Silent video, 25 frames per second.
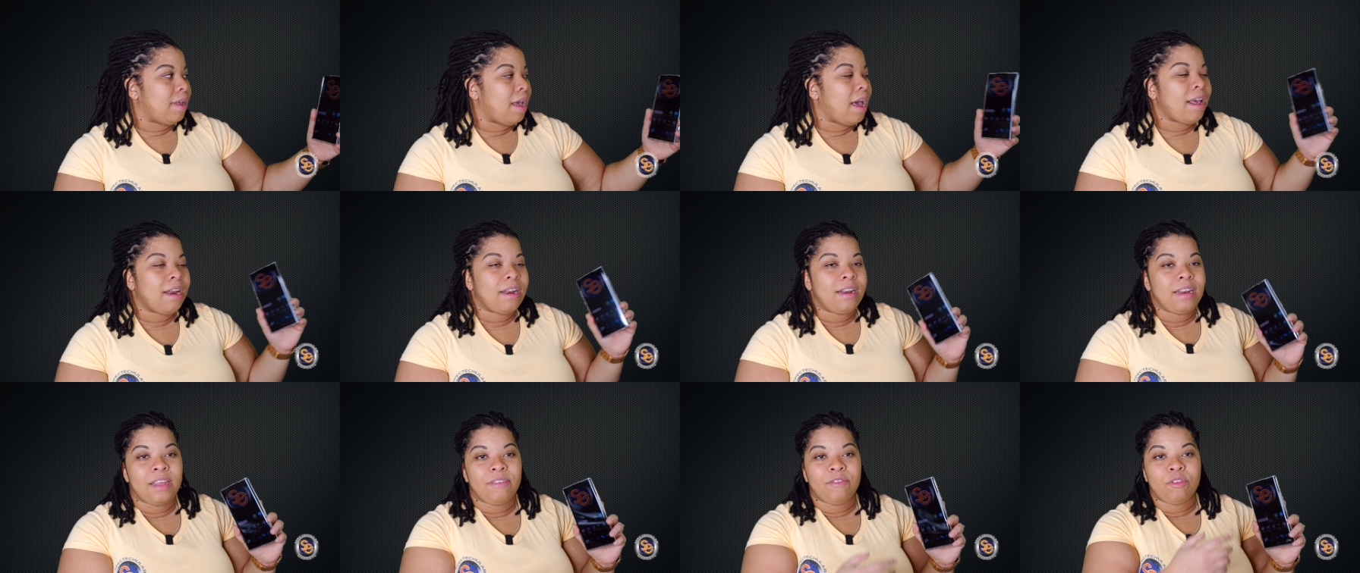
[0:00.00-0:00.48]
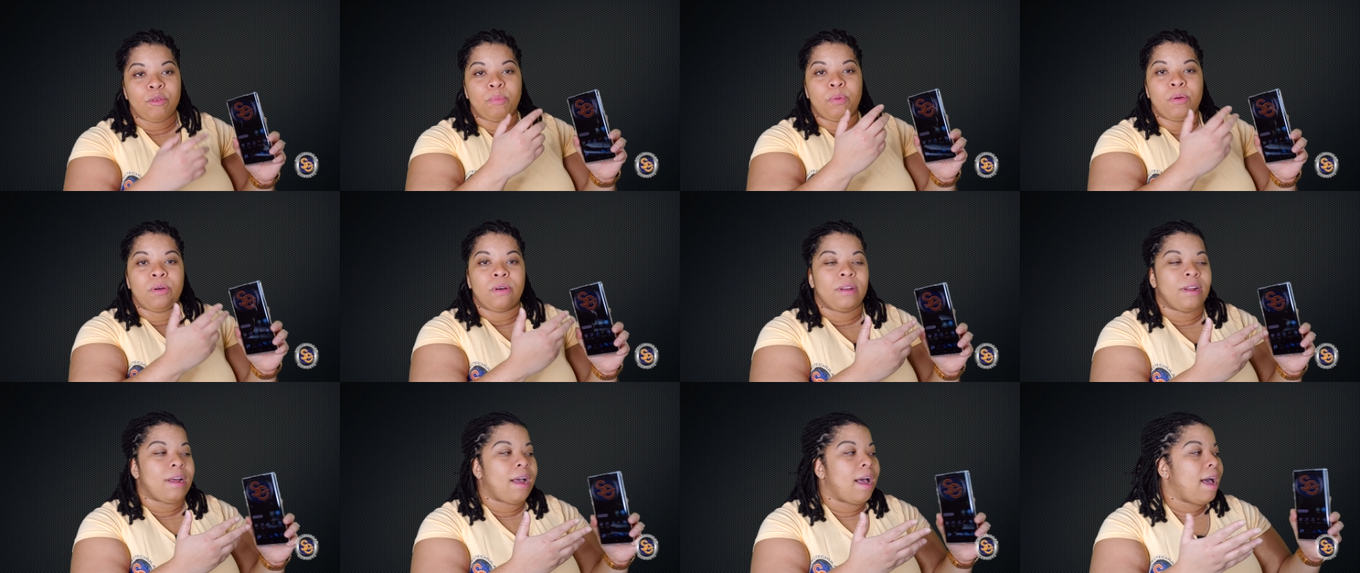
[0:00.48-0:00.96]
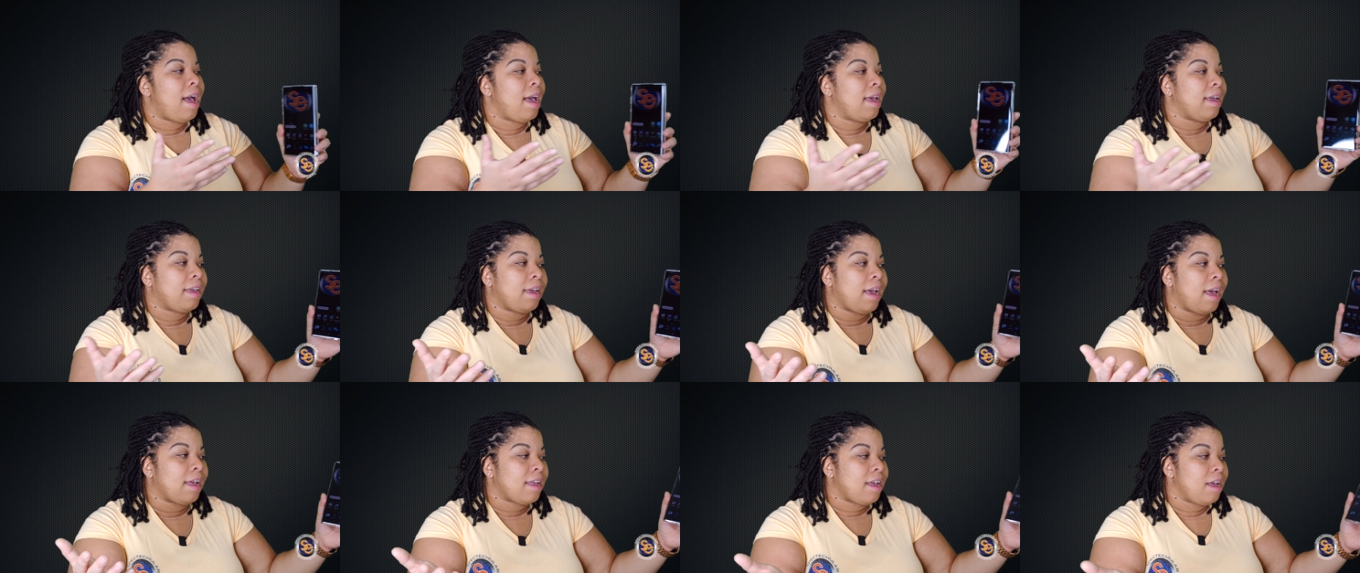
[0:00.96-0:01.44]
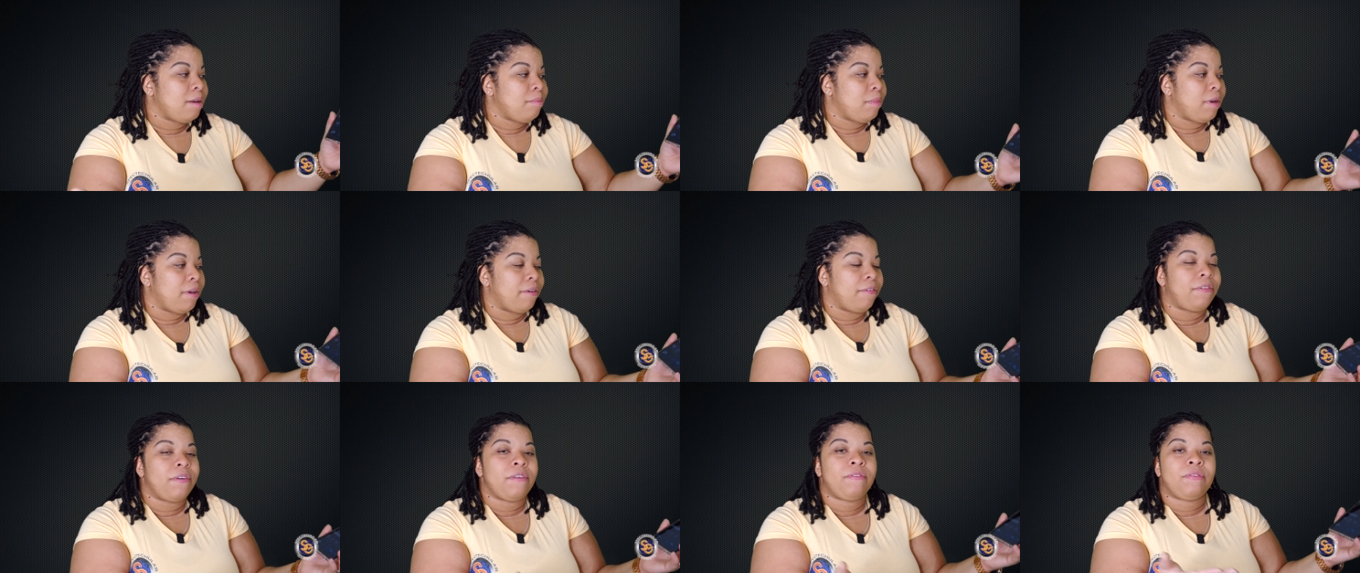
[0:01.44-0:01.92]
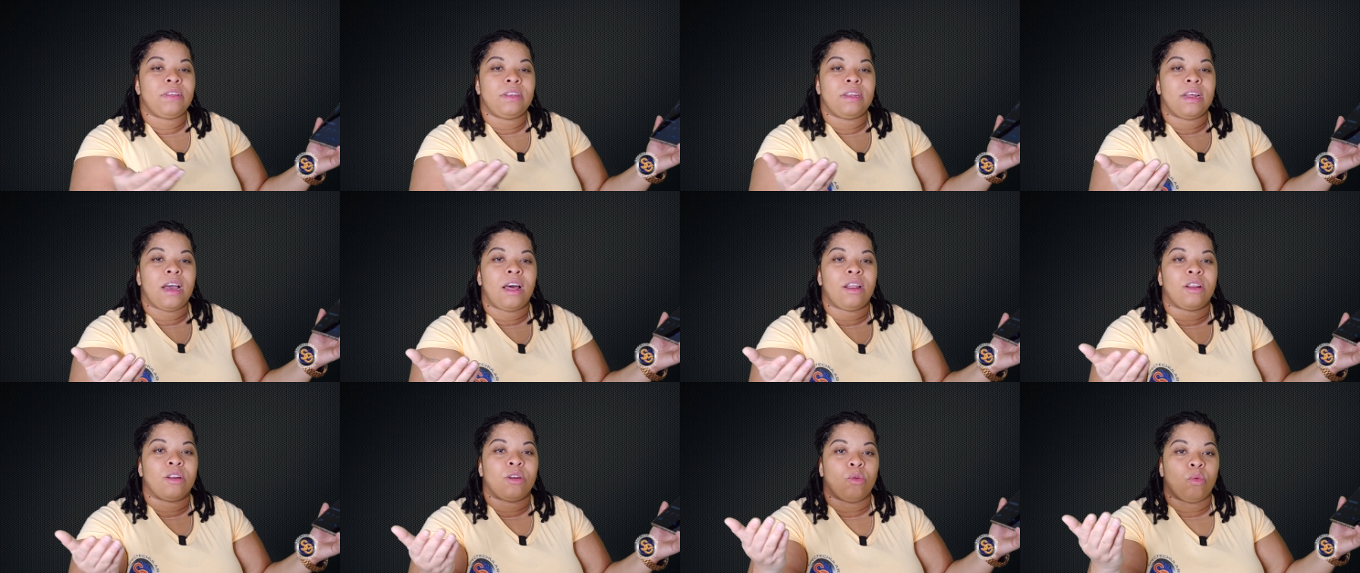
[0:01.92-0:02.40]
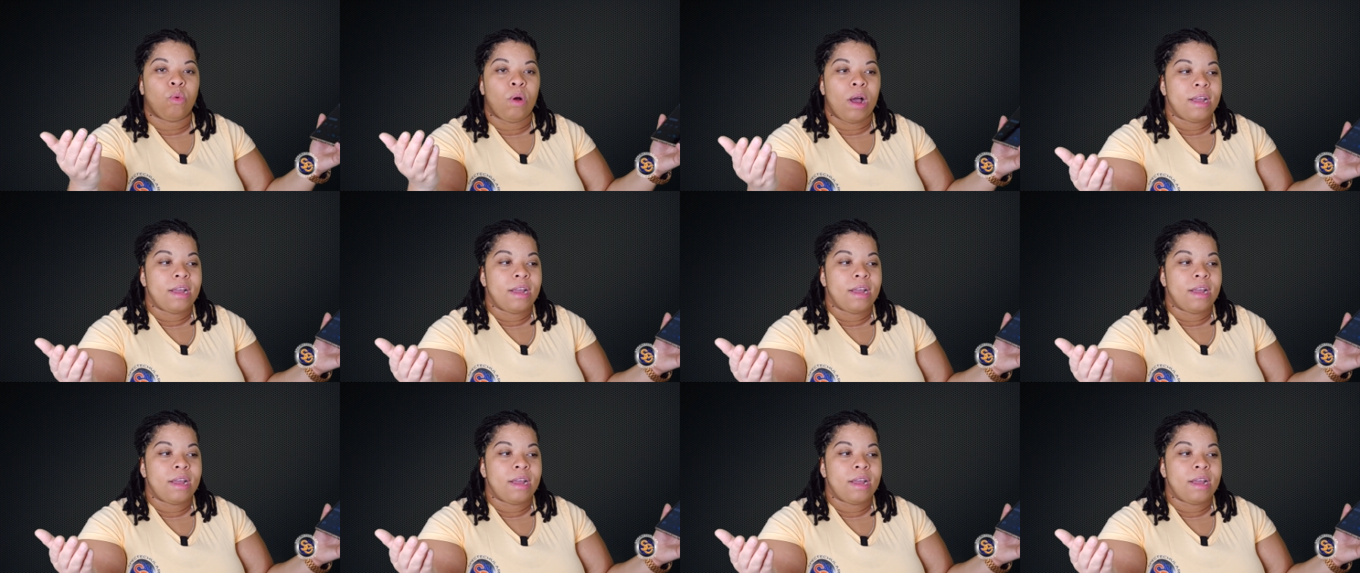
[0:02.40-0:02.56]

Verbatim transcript: I didn't even put, I, I got my $50